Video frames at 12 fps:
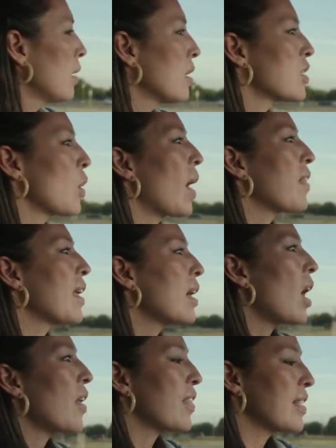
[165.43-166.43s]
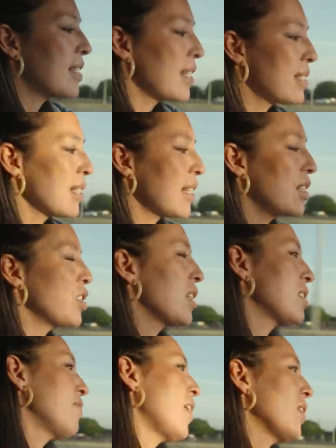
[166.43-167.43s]
So I think authenticity
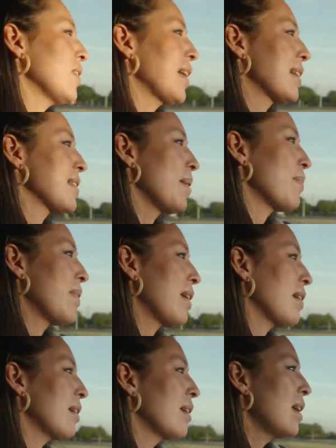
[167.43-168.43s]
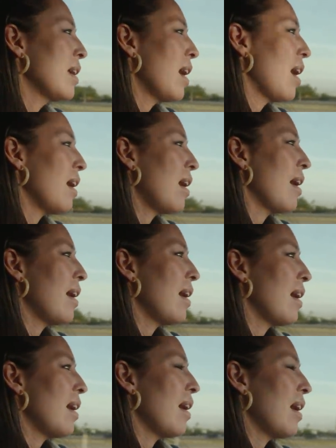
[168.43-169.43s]
just felt like something
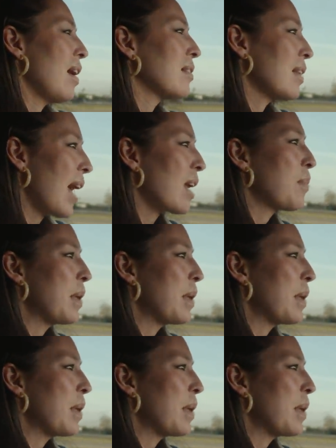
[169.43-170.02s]
a lot of